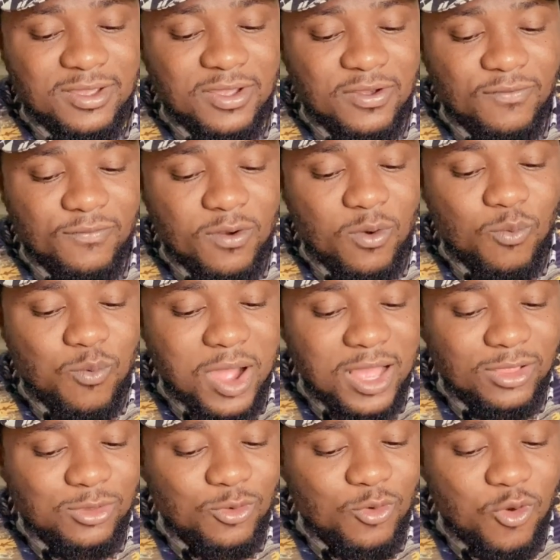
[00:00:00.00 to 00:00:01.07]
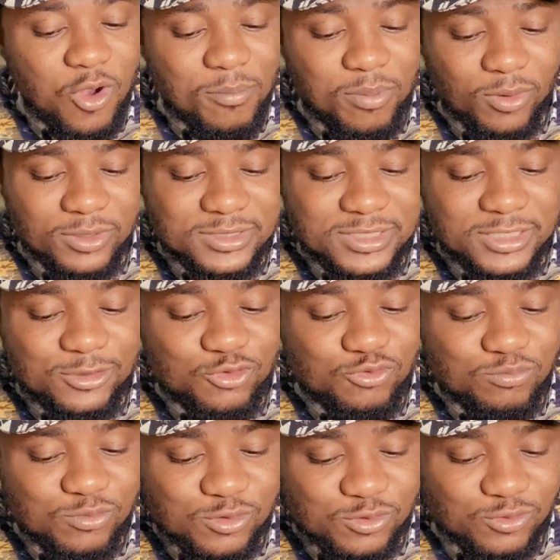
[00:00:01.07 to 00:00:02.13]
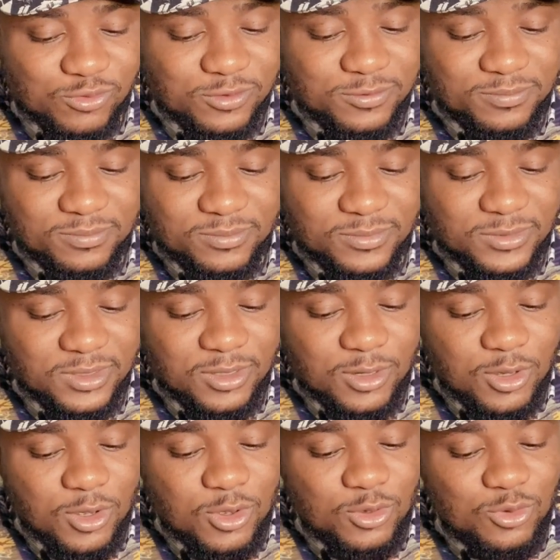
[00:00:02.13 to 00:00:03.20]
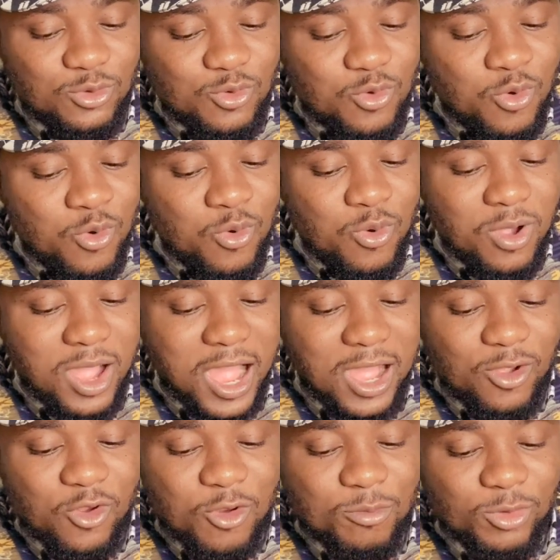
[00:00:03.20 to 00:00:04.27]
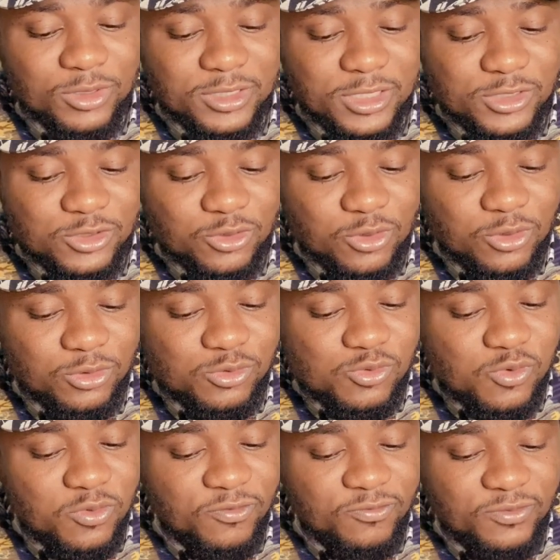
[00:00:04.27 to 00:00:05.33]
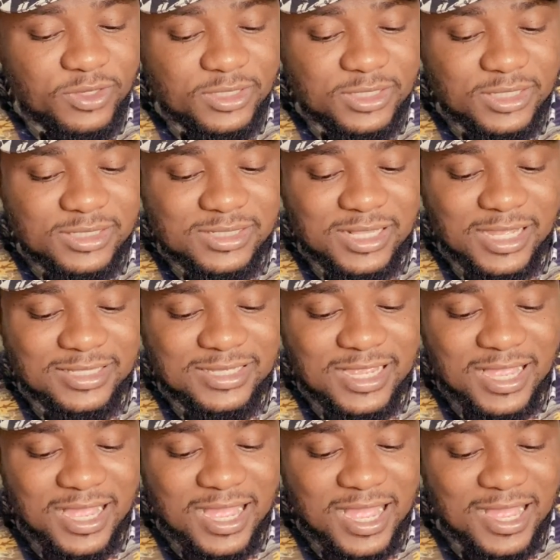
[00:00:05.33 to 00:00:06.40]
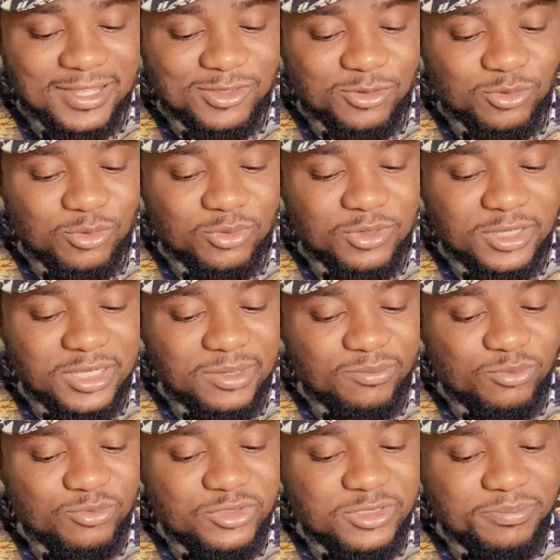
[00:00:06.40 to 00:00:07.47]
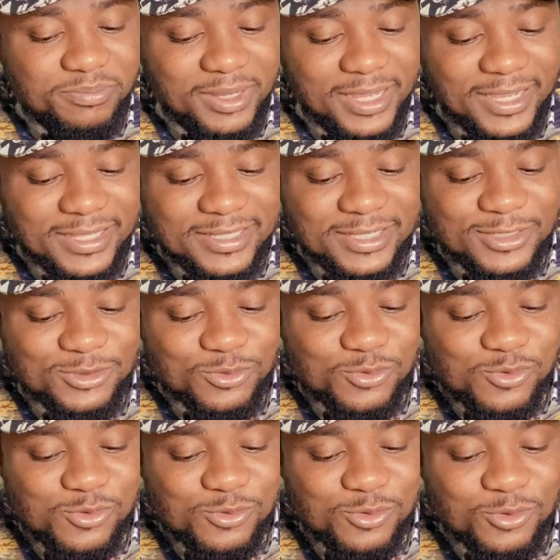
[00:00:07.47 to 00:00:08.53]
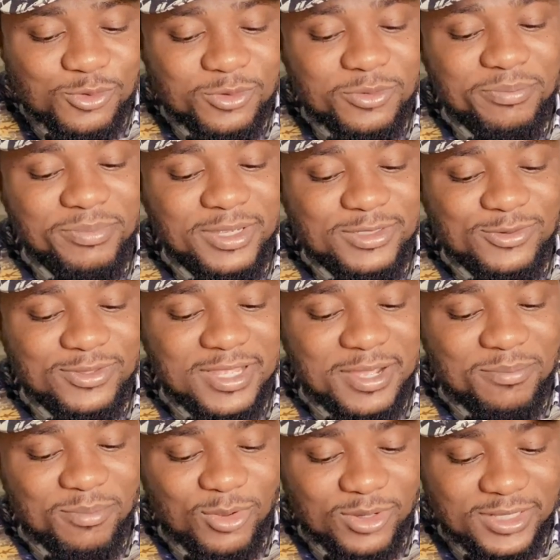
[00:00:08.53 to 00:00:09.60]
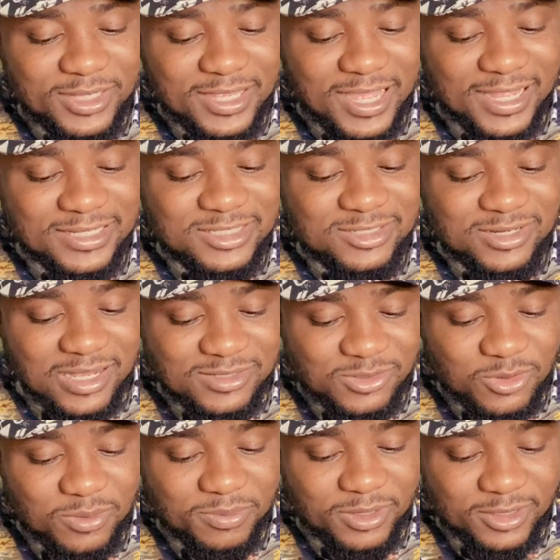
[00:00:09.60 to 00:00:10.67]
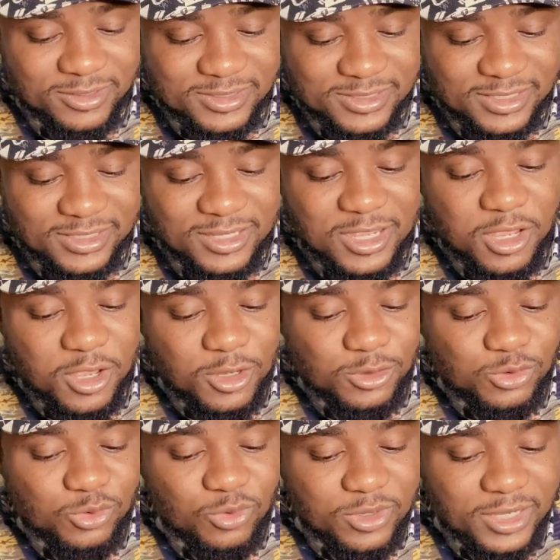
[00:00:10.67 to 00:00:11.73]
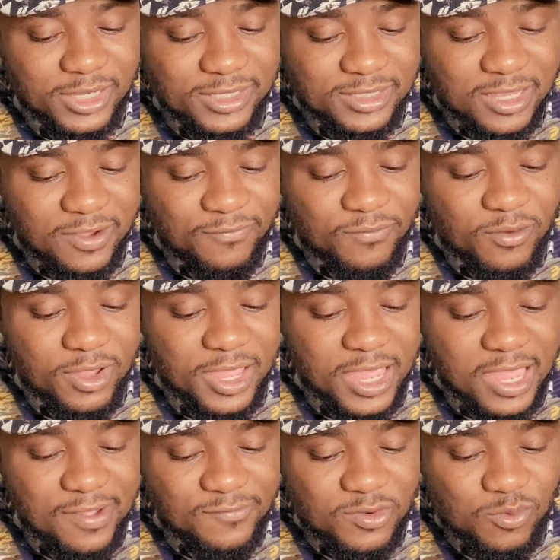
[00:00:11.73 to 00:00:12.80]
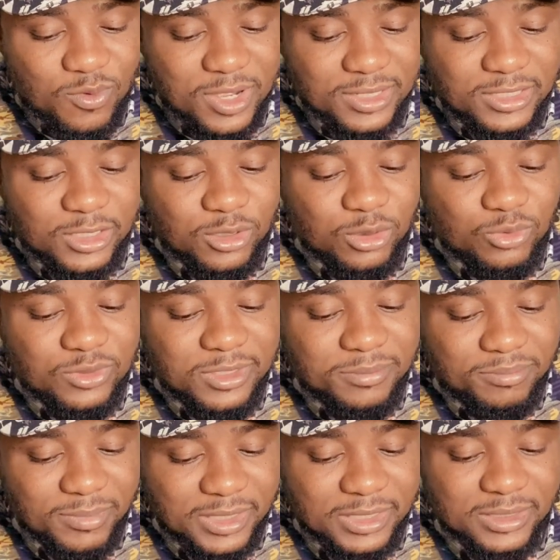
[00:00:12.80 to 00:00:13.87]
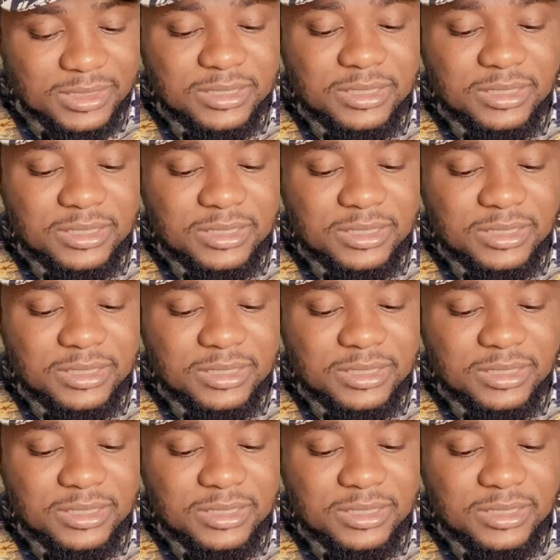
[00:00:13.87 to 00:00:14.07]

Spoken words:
for one Kobo till tomorrow. No accommodation, no feeding, Zlatan had to even spend his own personal money at Transcorp Hilton to cater for everyone, including me.